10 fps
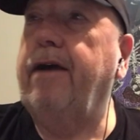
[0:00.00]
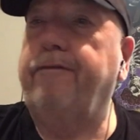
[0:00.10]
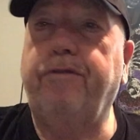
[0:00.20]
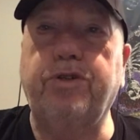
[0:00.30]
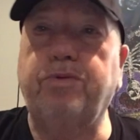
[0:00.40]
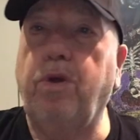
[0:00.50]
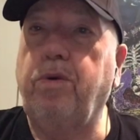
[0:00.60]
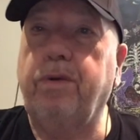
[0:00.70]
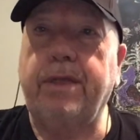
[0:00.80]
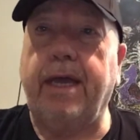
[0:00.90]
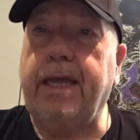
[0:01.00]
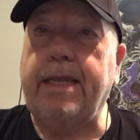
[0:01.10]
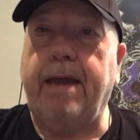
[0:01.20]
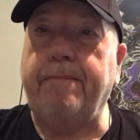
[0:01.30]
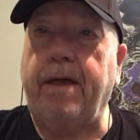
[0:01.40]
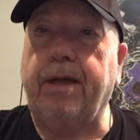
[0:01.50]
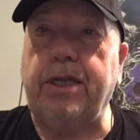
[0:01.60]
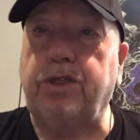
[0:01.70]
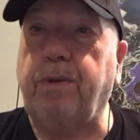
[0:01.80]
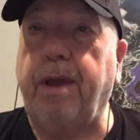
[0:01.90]
First row in that
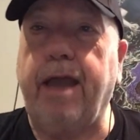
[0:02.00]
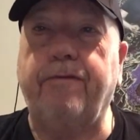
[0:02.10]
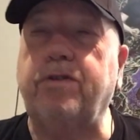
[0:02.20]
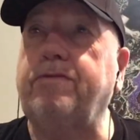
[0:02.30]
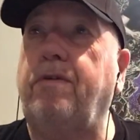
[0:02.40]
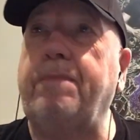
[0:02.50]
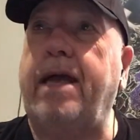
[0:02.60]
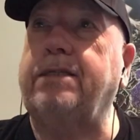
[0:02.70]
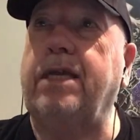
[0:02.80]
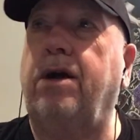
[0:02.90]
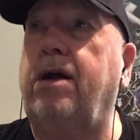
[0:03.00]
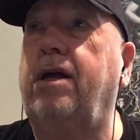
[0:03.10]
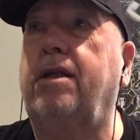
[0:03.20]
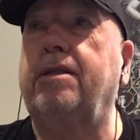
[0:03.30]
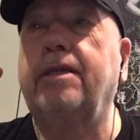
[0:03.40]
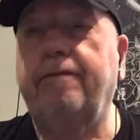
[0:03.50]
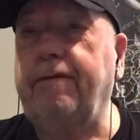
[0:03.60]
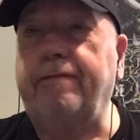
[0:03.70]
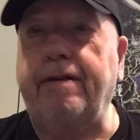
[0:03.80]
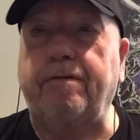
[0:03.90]
balcony is great. First of all, Massey Hall,
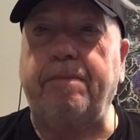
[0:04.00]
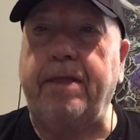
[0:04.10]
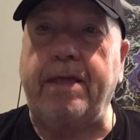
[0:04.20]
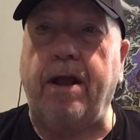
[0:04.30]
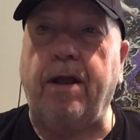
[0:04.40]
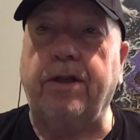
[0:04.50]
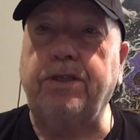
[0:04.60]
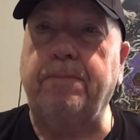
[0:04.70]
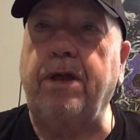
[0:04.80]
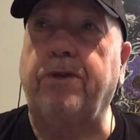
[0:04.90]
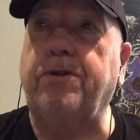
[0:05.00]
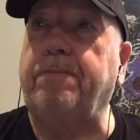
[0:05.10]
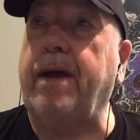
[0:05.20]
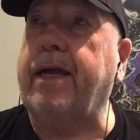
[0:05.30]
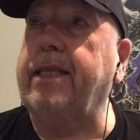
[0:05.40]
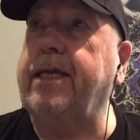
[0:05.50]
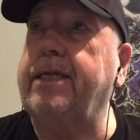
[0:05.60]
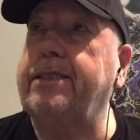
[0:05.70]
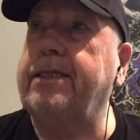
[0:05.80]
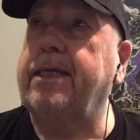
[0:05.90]
you've never been there. It should be on your bucket
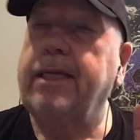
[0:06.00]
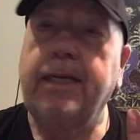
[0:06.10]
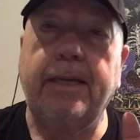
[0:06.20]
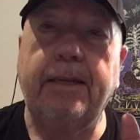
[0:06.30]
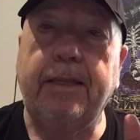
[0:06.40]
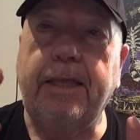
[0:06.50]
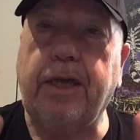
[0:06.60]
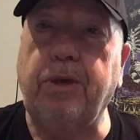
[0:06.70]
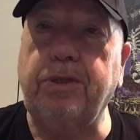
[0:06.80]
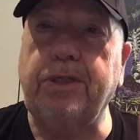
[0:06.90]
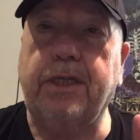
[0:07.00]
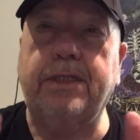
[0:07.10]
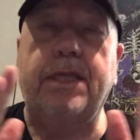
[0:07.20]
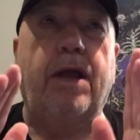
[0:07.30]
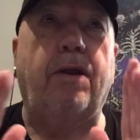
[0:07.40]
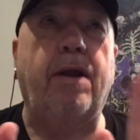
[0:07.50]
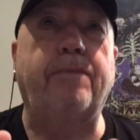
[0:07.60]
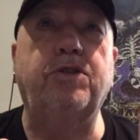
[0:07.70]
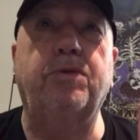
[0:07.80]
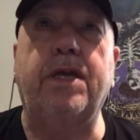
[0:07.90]
list. The acoustics in there are
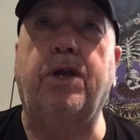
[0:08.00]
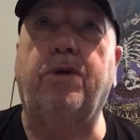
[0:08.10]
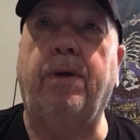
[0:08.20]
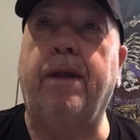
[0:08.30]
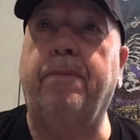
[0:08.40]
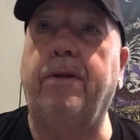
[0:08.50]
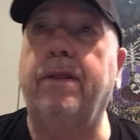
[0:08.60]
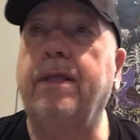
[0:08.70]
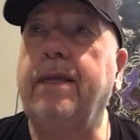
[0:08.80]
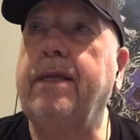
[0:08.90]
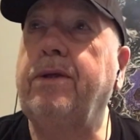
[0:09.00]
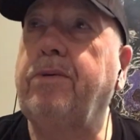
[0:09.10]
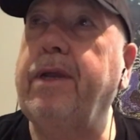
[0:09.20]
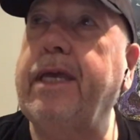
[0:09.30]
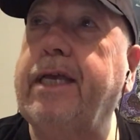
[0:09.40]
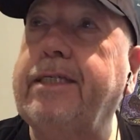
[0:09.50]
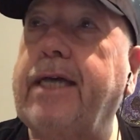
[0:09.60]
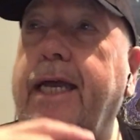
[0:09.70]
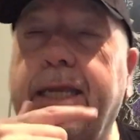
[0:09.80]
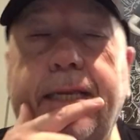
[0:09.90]
absolutely incredible. Really
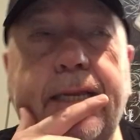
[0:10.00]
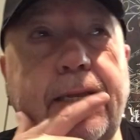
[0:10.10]
excited.